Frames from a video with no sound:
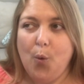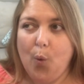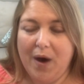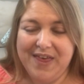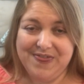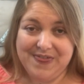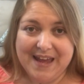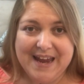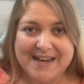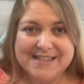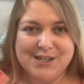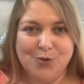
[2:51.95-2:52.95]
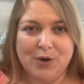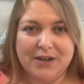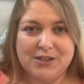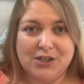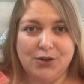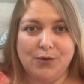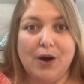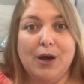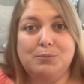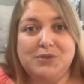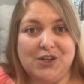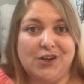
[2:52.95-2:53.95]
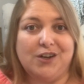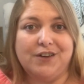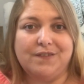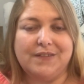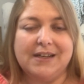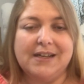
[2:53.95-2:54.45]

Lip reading: what things you want to observe.